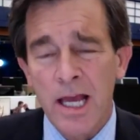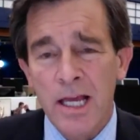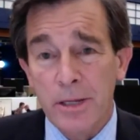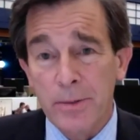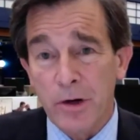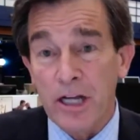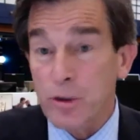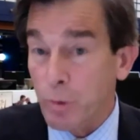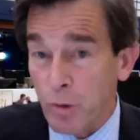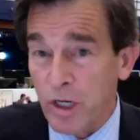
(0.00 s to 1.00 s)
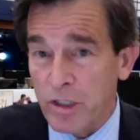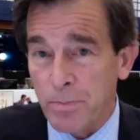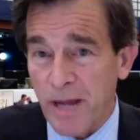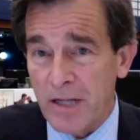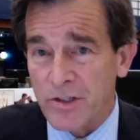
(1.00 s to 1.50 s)
Democrats were quick to
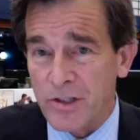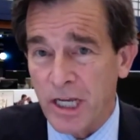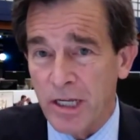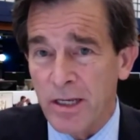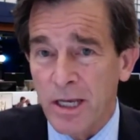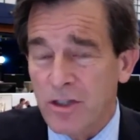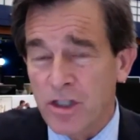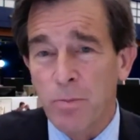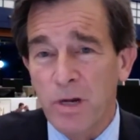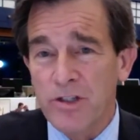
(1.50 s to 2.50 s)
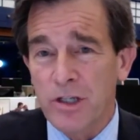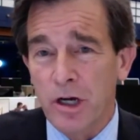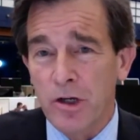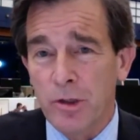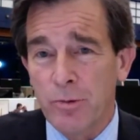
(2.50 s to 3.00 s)
pounce, saying just months ago
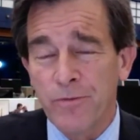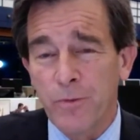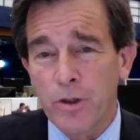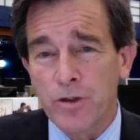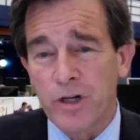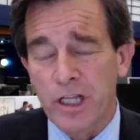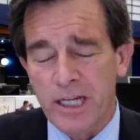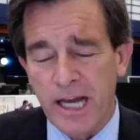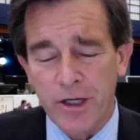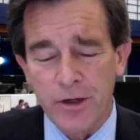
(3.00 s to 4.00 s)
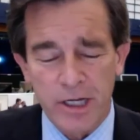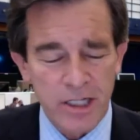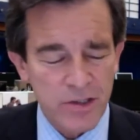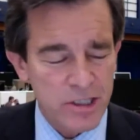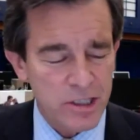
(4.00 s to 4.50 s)
you were for drilling, now you're
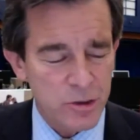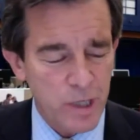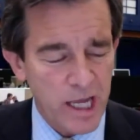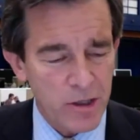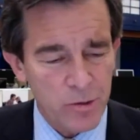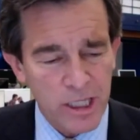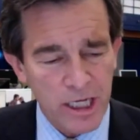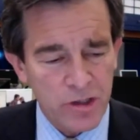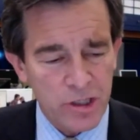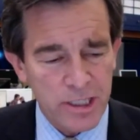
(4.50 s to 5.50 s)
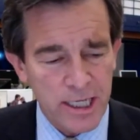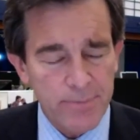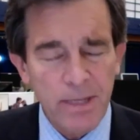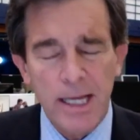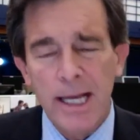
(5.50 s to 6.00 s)
against it as we get to election time.
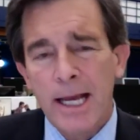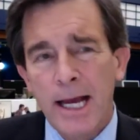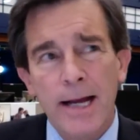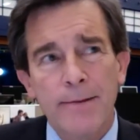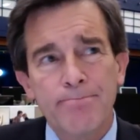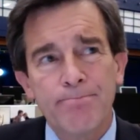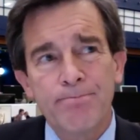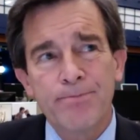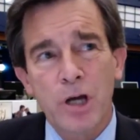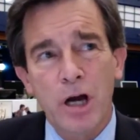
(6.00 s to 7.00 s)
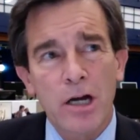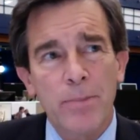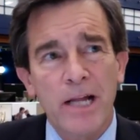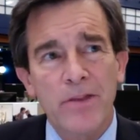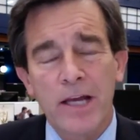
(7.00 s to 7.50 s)
Talk
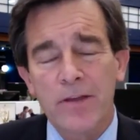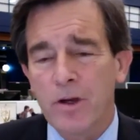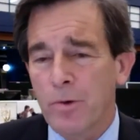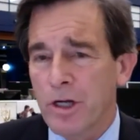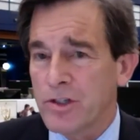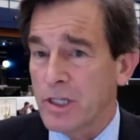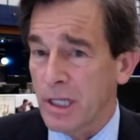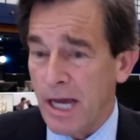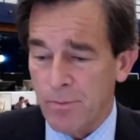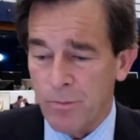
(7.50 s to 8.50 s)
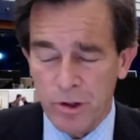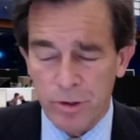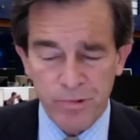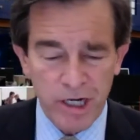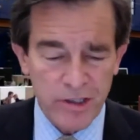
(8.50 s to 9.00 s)
about that, though. We're going to see a lot more of the
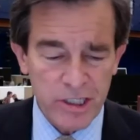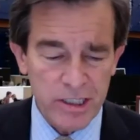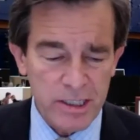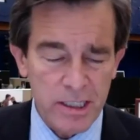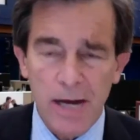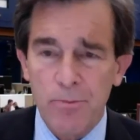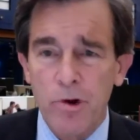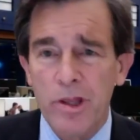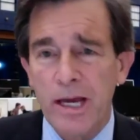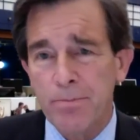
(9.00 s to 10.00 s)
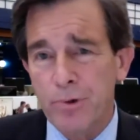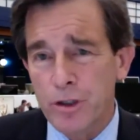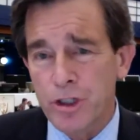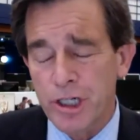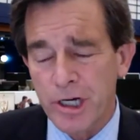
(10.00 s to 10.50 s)
president, a lot more of that push
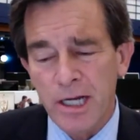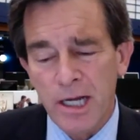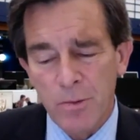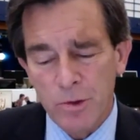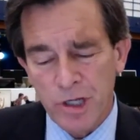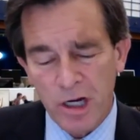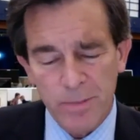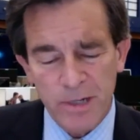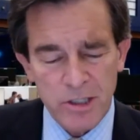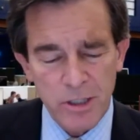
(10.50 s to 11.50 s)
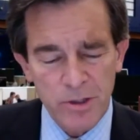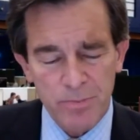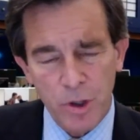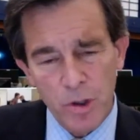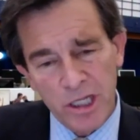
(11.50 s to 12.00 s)
here. We'll talk about some of the
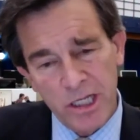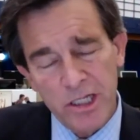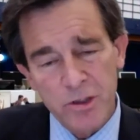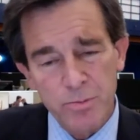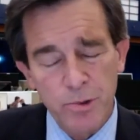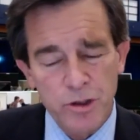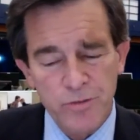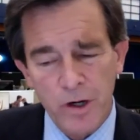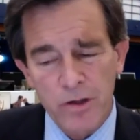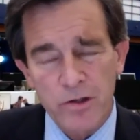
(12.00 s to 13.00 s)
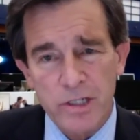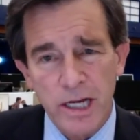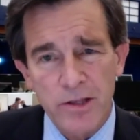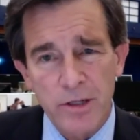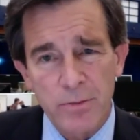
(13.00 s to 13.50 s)
polling and his push farther south
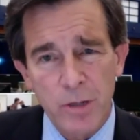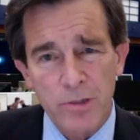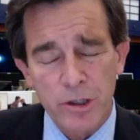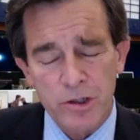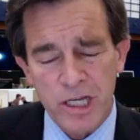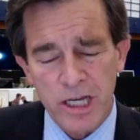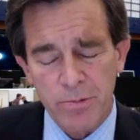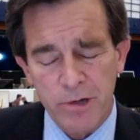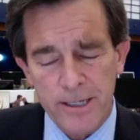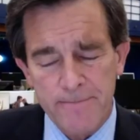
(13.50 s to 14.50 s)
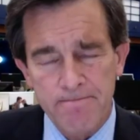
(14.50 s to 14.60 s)
in a moment. Your take, Brian.